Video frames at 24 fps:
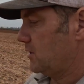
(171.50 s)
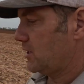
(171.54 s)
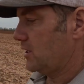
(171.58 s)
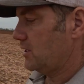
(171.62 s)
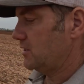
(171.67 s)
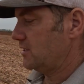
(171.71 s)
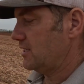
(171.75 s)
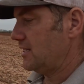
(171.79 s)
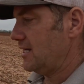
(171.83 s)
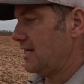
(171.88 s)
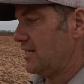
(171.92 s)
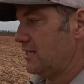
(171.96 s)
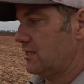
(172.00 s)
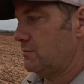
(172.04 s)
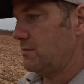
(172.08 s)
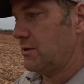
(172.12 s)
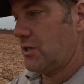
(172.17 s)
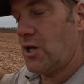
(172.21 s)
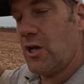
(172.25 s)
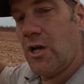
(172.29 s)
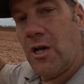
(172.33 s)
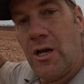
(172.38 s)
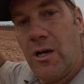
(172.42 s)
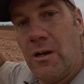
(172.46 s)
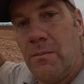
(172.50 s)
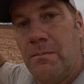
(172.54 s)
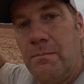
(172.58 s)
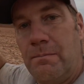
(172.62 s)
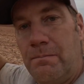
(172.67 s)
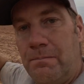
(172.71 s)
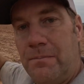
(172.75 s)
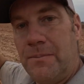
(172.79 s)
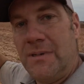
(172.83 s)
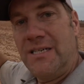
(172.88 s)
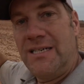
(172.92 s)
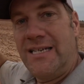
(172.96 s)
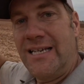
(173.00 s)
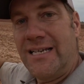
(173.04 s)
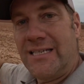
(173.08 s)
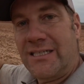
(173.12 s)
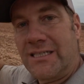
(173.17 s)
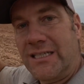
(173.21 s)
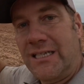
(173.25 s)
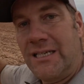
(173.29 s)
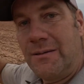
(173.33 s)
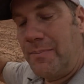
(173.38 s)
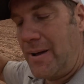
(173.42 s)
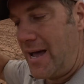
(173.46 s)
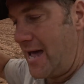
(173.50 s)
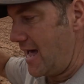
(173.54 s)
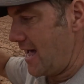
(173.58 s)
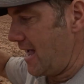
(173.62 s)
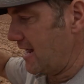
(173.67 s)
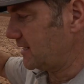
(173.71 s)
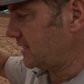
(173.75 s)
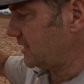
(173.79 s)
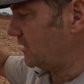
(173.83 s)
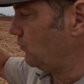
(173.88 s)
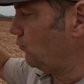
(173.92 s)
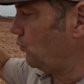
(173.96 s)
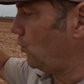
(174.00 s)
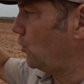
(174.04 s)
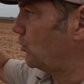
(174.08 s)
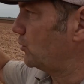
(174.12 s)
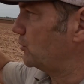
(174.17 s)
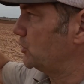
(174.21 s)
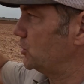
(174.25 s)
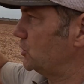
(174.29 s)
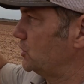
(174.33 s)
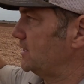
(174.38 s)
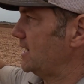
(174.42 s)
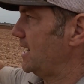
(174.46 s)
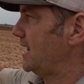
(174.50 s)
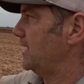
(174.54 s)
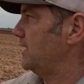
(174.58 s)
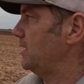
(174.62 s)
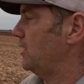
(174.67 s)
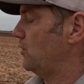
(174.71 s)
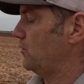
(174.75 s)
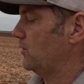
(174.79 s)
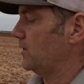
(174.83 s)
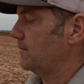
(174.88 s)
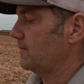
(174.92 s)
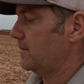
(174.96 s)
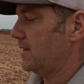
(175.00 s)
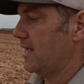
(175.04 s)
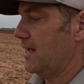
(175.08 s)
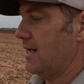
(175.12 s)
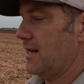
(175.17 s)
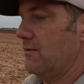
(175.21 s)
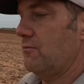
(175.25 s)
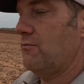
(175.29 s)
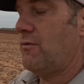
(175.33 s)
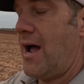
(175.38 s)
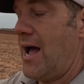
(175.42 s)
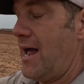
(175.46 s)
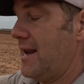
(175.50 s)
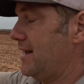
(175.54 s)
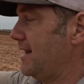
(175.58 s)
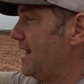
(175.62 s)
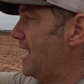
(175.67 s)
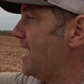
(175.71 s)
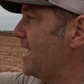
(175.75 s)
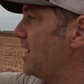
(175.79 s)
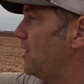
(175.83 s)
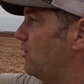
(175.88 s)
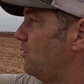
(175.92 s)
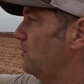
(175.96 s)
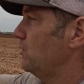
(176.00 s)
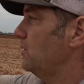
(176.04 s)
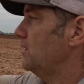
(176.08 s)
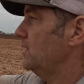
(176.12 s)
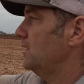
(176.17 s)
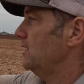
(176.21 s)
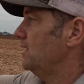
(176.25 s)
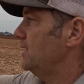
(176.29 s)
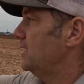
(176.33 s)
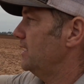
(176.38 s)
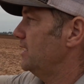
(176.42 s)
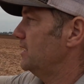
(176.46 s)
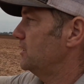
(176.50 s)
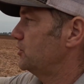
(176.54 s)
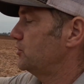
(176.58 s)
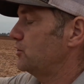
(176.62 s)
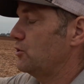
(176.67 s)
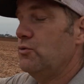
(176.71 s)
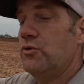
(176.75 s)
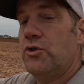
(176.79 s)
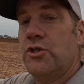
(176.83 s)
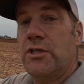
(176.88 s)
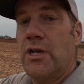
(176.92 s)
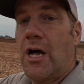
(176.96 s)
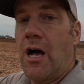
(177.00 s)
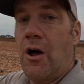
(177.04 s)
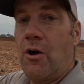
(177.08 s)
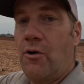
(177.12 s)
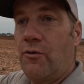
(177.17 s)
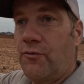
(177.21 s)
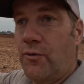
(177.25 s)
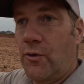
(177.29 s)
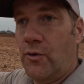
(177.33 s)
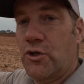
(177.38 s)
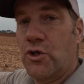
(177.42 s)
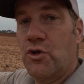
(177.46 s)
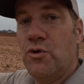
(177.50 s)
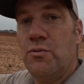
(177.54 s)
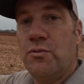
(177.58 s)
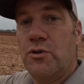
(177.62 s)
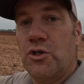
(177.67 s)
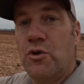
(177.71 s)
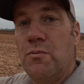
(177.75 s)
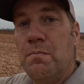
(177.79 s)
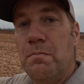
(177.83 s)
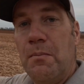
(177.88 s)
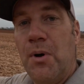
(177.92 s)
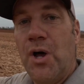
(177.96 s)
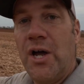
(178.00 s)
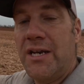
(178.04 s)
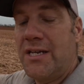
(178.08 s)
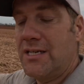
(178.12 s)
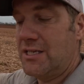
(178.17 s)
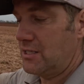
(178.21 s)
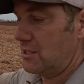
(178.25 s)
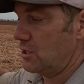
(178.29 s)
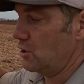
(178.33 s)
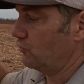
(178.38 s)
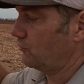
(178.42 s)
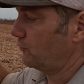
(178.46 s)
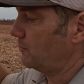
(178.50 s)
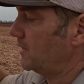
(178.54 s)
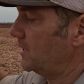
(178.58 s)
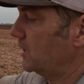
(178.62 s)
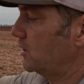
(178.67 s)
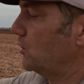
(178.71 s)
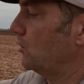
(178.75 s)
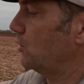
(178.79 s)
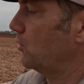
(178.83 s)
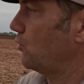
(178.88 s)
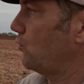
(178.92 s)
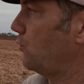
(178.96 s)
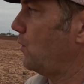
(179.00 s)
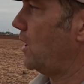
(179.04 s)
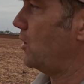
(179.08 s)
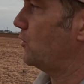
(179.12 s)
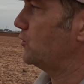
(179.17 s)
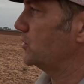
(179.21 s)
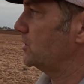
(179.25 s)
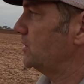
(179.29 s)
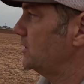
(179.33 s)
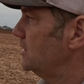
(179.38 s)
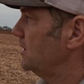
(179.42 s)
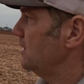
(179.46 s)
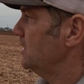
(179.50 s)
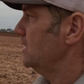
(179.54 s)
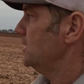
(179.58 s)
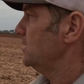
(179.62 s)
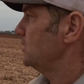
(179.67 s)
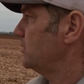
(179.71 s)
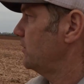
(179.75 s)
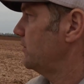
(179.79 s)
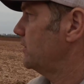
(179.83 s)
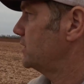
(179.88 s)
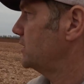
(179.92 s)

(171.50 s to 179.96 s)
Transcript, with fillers: because it has become densely packed and water is standing on it. And right now, is too soft or too, too muddy still for me to go across it. So